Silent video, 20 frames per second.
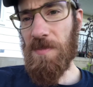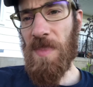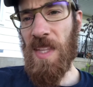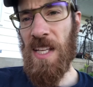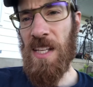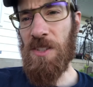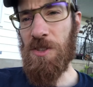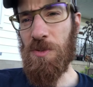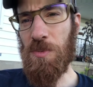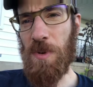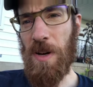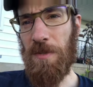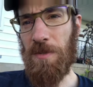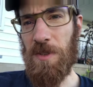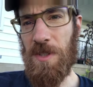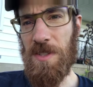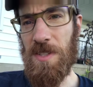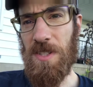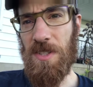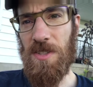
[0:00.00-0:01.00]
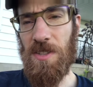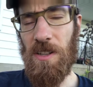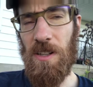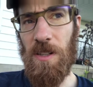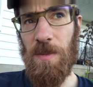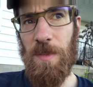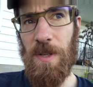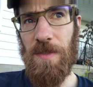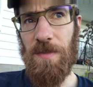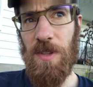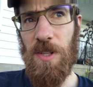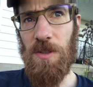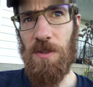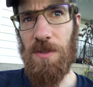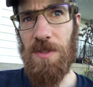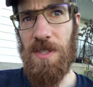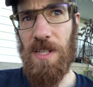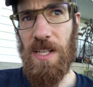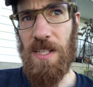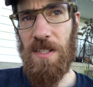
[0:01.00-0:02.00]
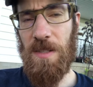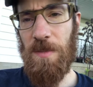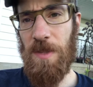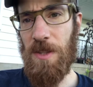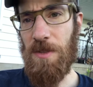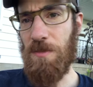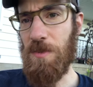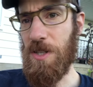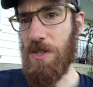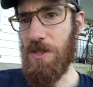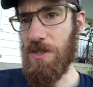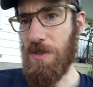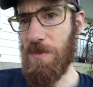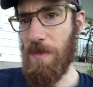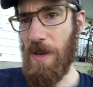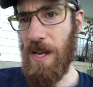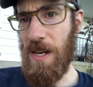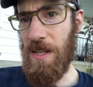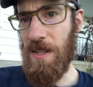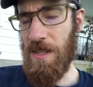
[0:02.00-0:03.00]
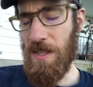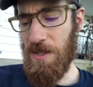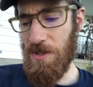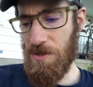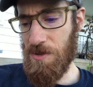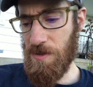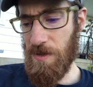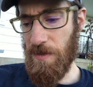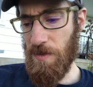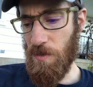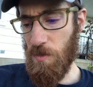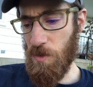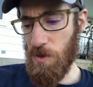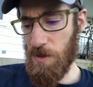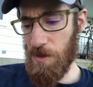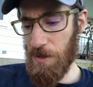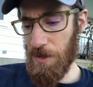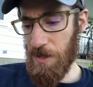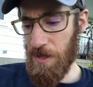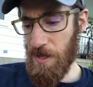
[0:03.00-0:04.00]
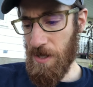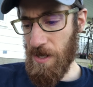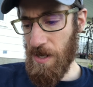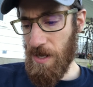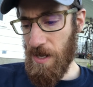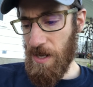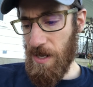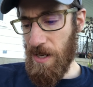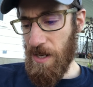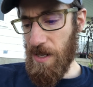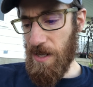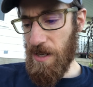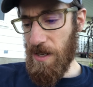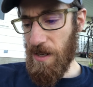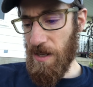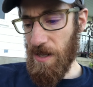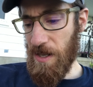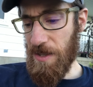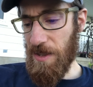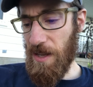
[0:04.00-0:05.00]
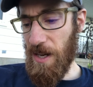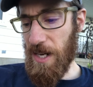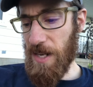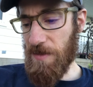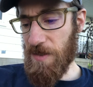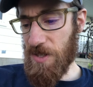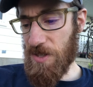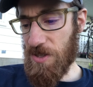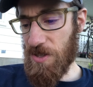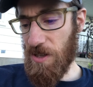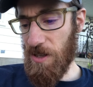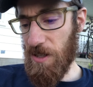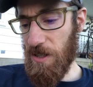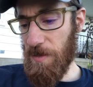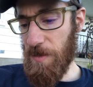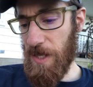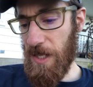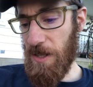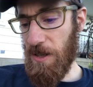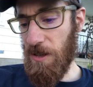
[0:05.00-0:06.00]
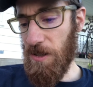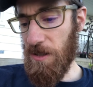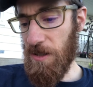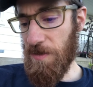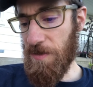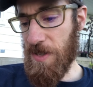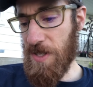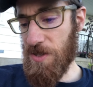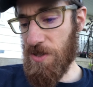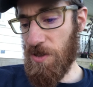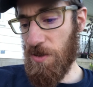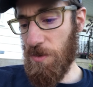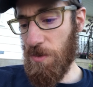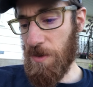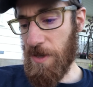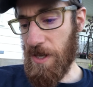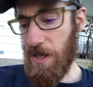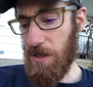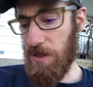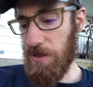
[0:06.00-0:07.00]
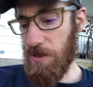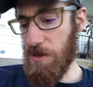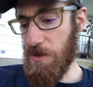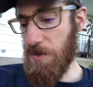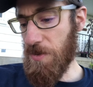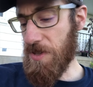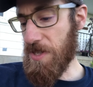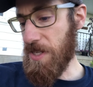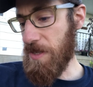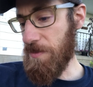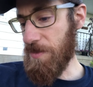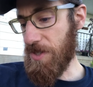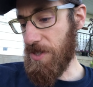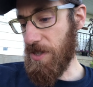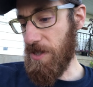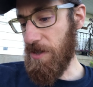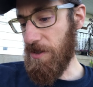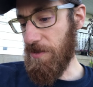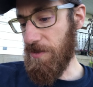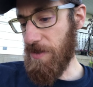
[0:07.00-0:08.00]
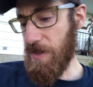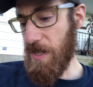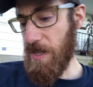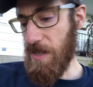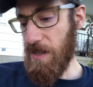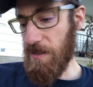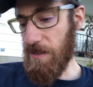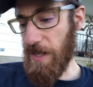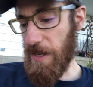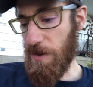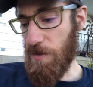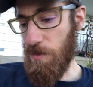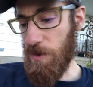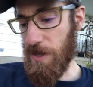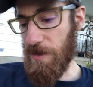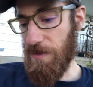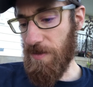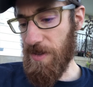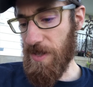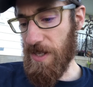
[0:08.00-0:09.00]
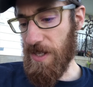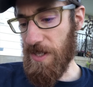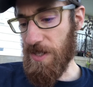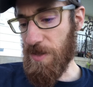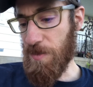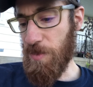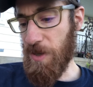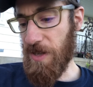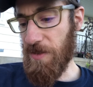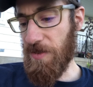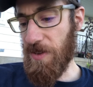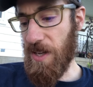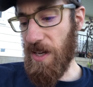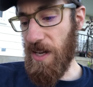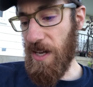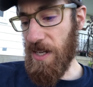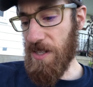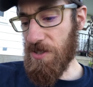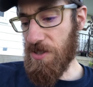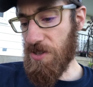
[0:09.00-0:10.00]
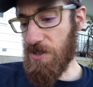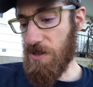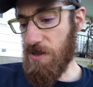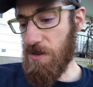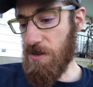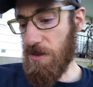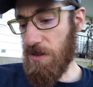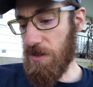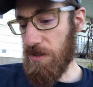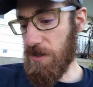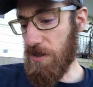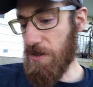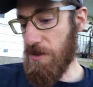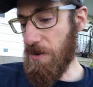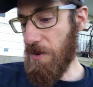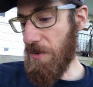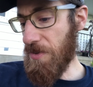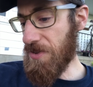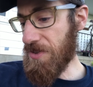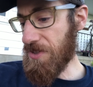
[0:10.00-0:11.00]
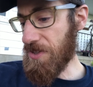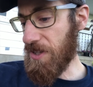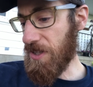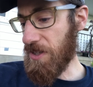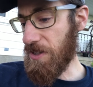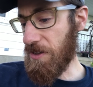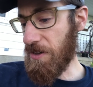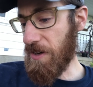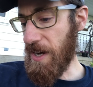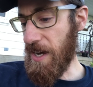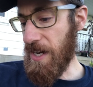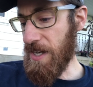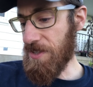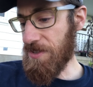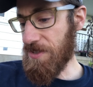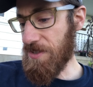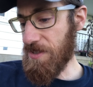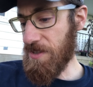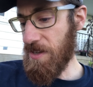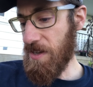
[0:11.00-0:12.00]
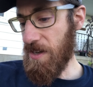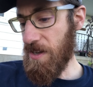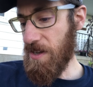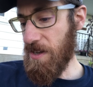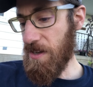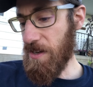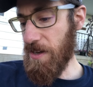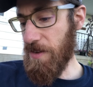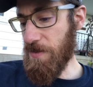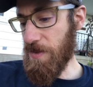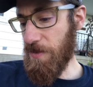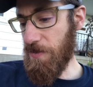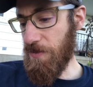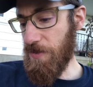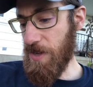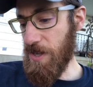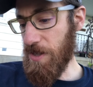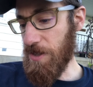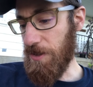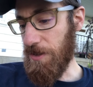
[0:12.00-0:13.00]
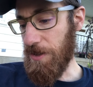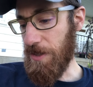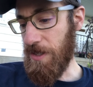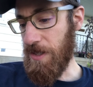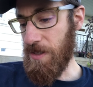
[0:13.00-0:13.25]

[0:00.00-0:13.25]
is a reference to Solomon of the Old Testament, the richest man in the history of the world, "not even Solomon in all of his glory clothed himself like one of these. But if God so clothes the grass of the field,